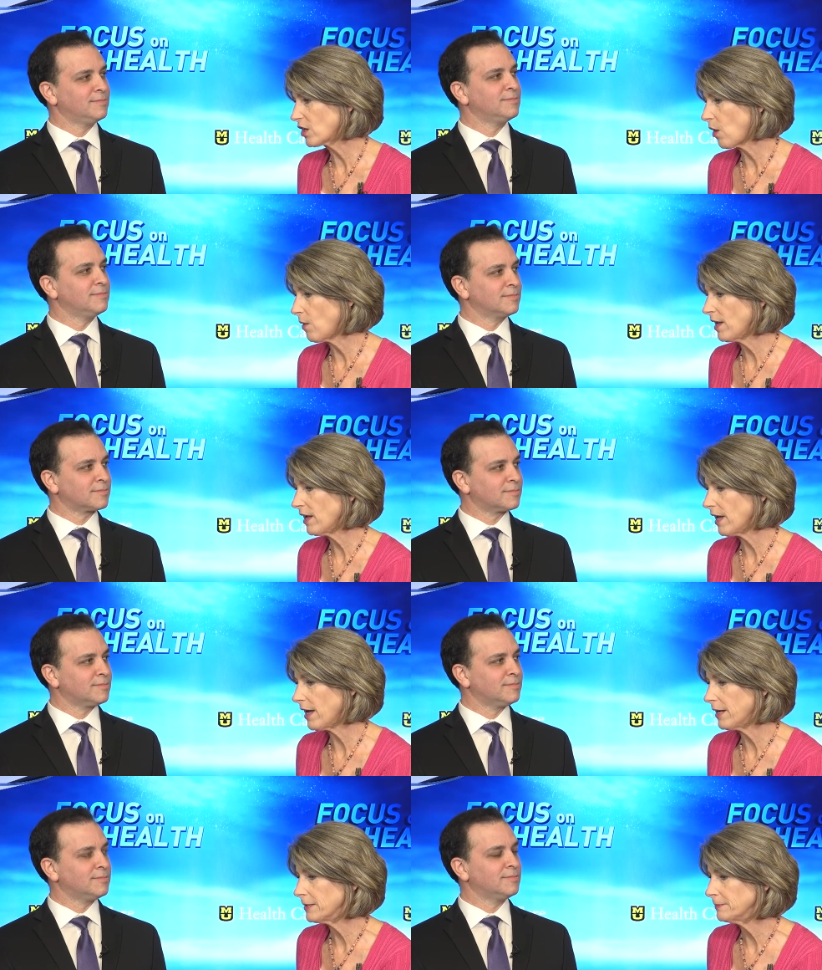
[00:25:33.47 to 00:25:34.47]
Speaker 1: going?
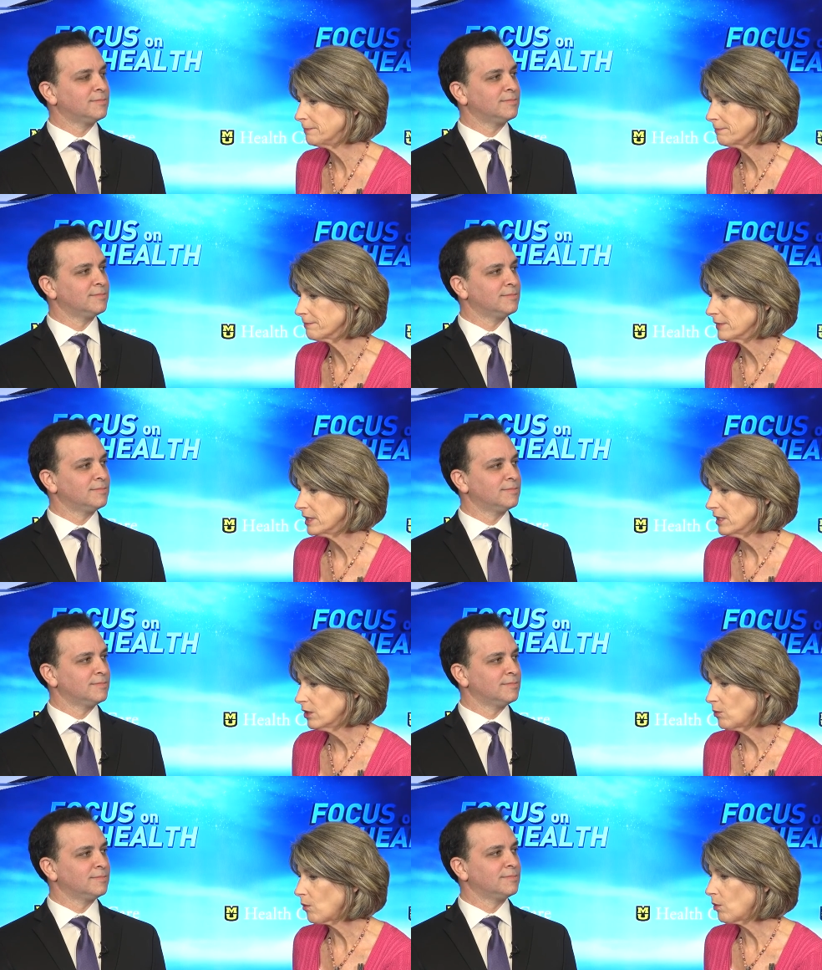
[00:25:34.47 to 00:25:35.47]
Um,
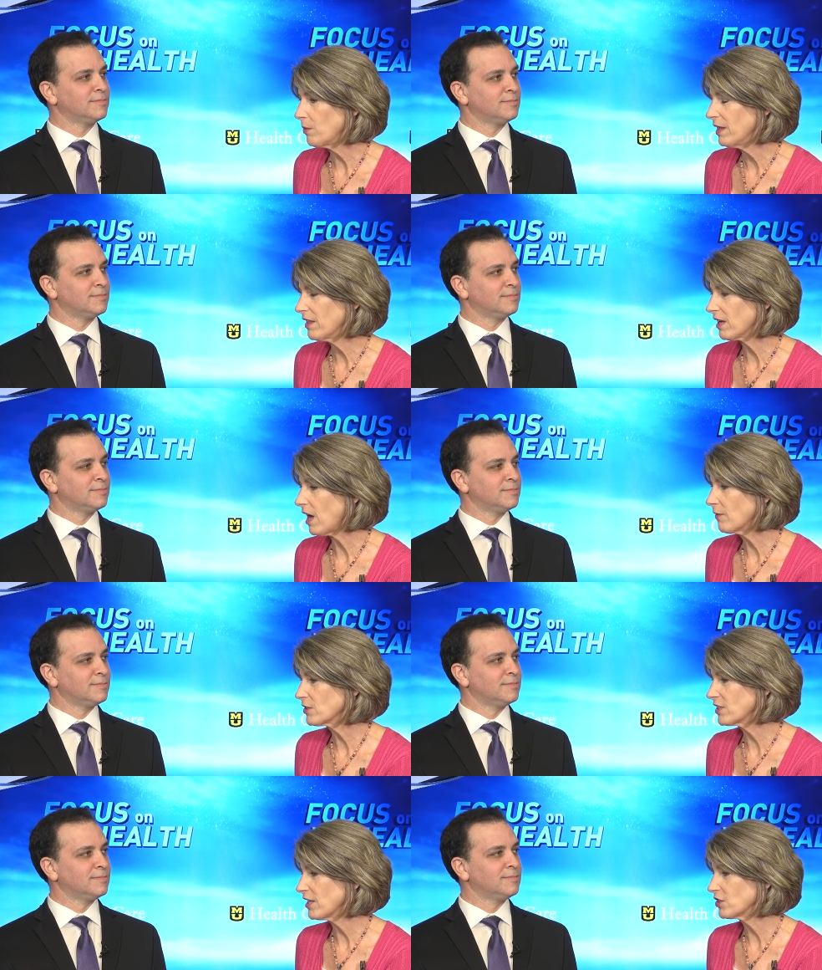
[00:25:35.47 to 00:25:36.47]
what will be the
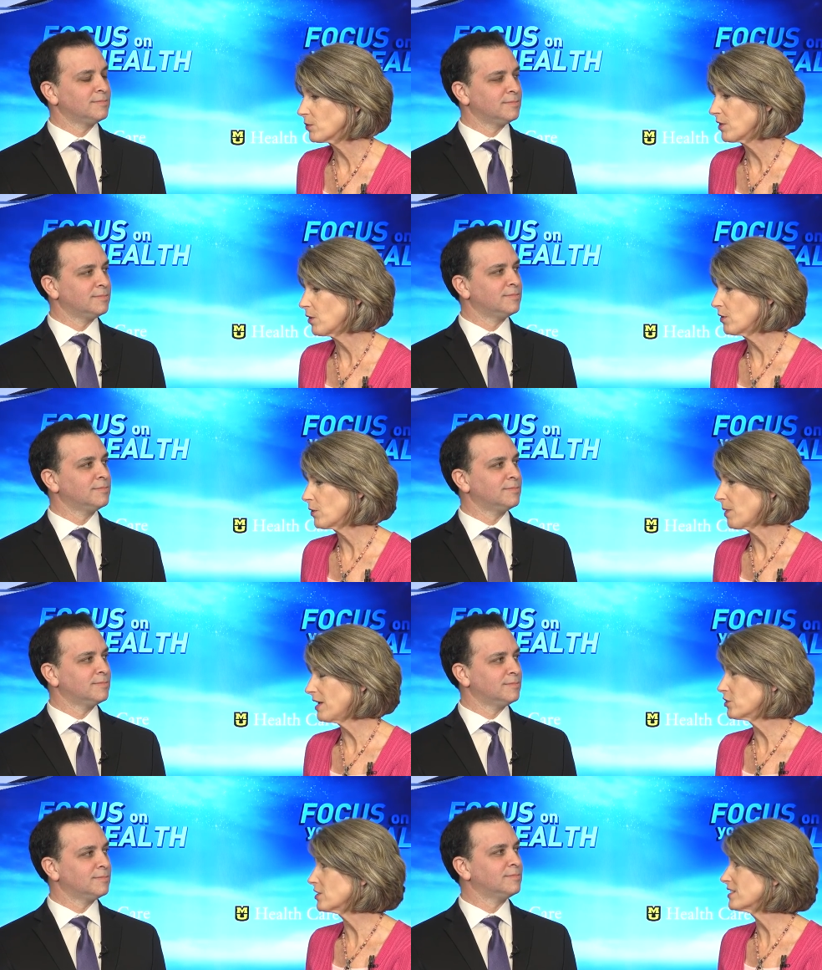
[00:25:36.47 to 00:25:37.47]
conversation with you and your
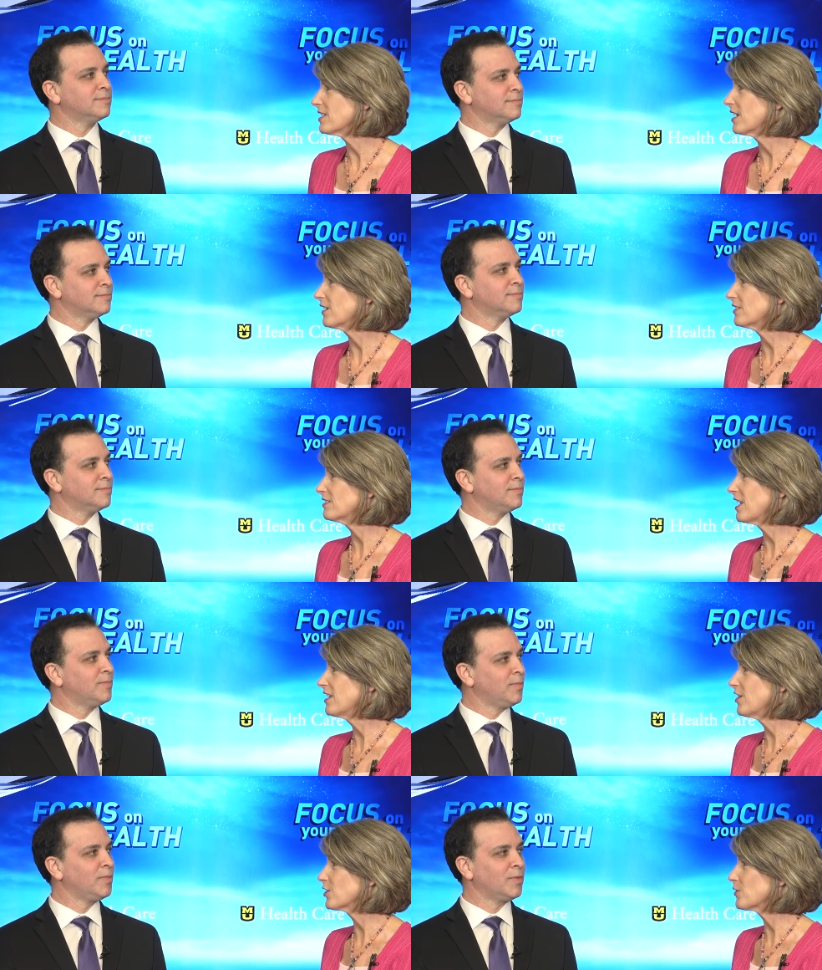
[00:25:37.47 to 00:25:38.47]
patients uh, 10
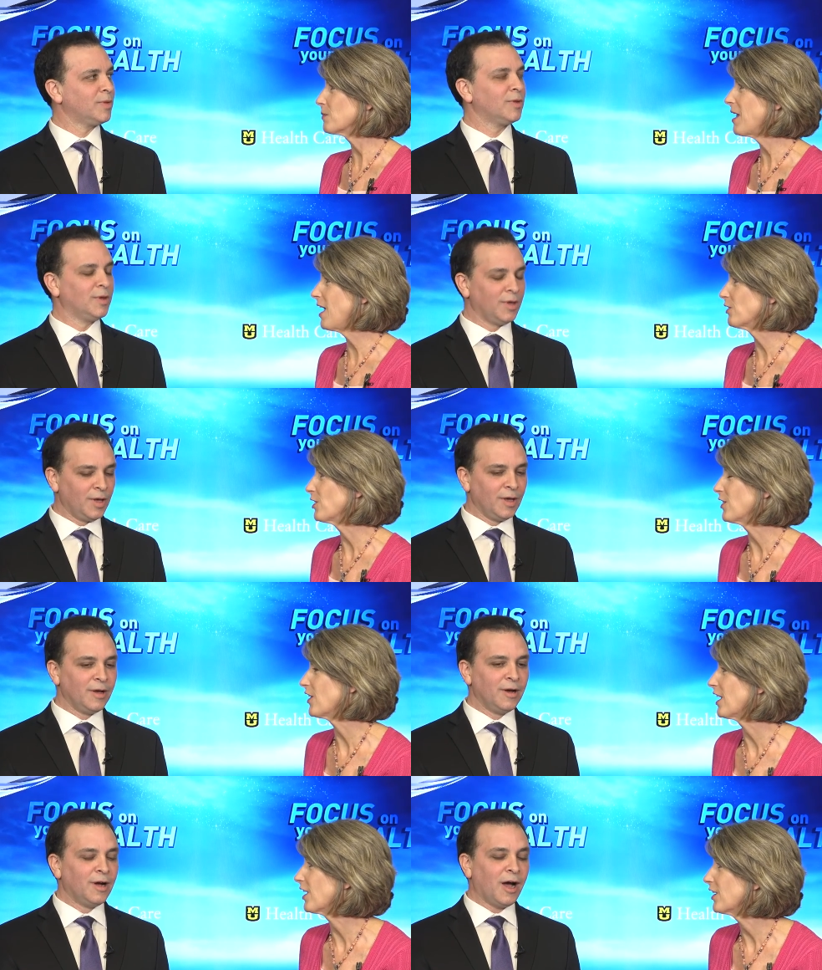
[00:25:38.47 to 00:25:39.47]
years from now, do you
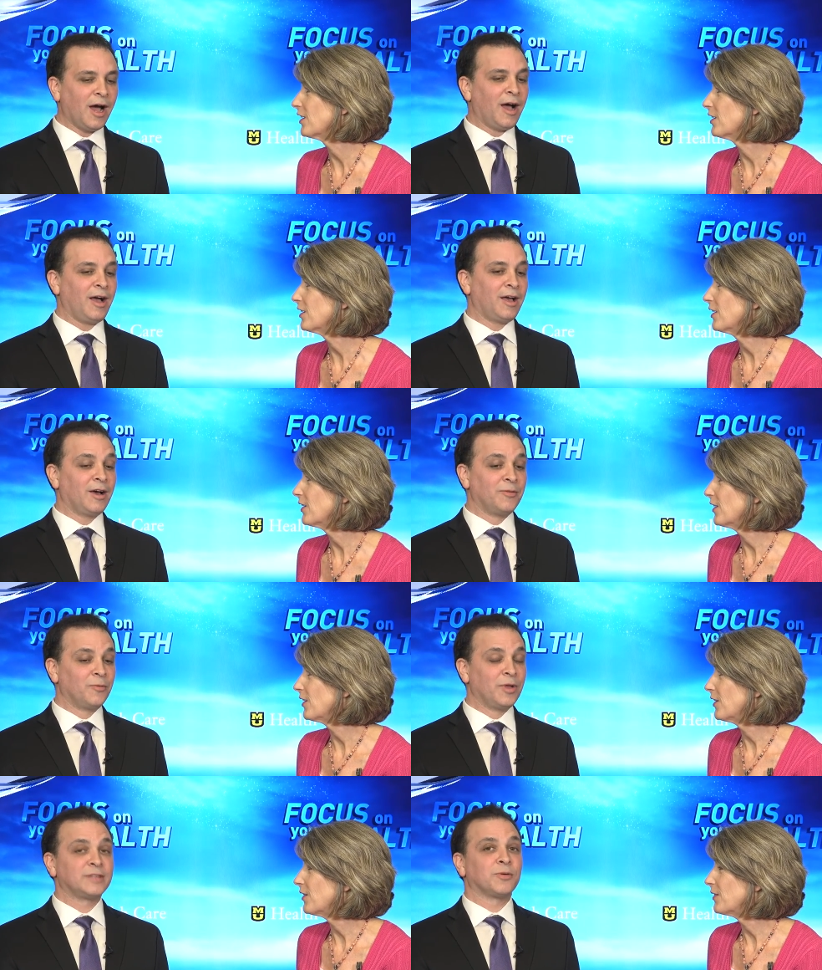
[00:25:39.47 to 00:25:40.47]
think?
Speaker 2: Uh,
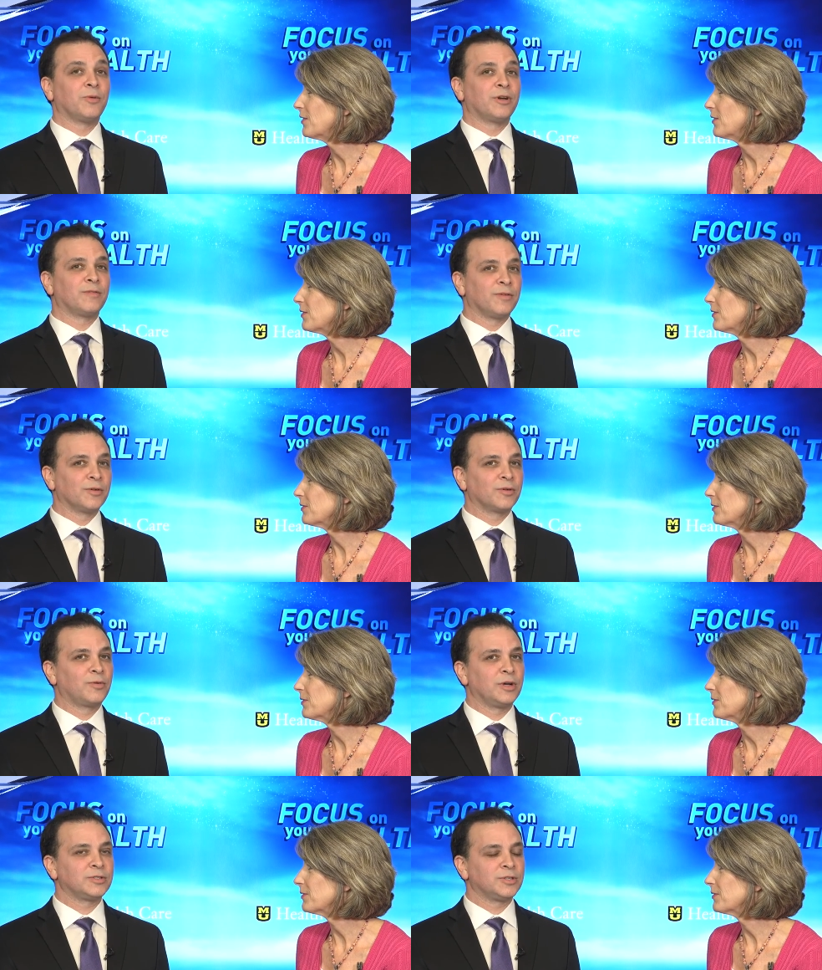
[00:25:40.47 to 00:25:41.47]
that's a wonderful
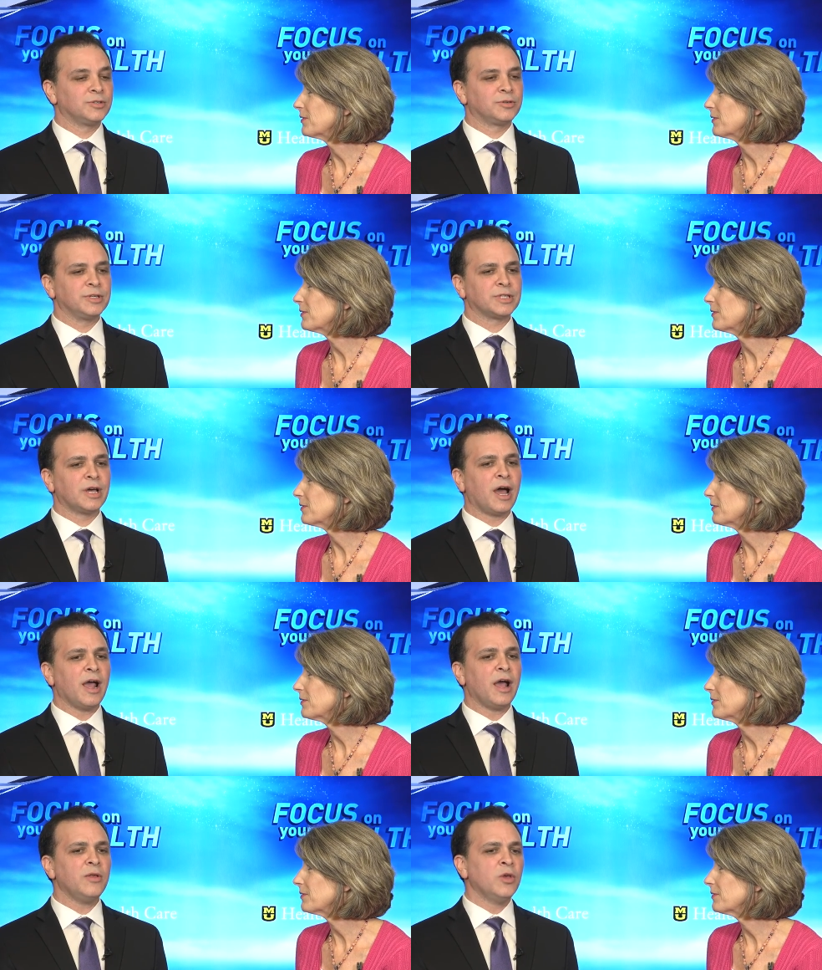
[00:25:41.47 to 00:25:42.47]
question, Teresa. I,
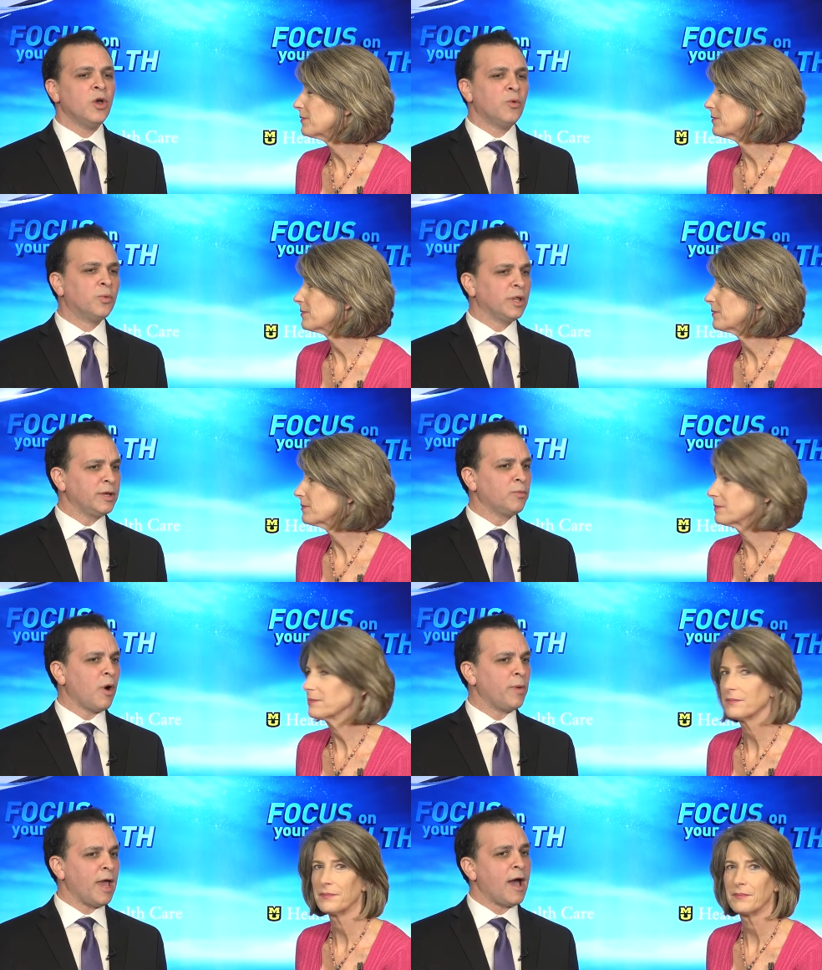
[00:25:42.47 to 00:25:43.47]
really, what
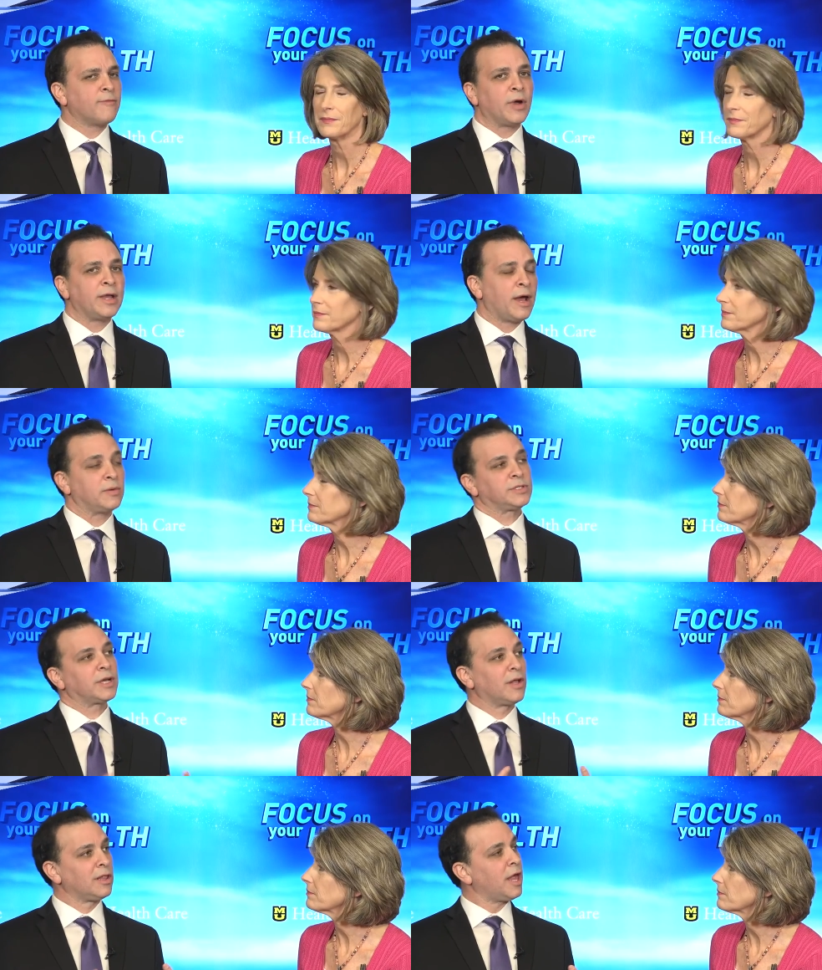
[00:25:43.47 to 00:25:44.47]
we have right now is a
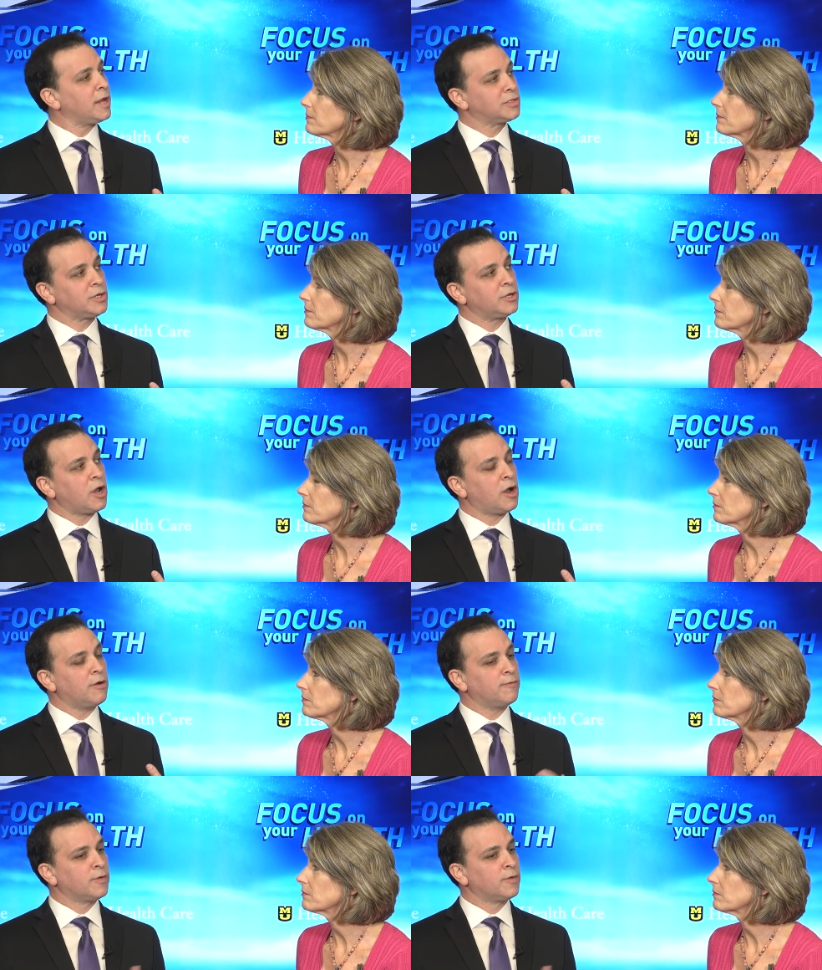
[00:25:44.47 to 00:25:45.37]
collection of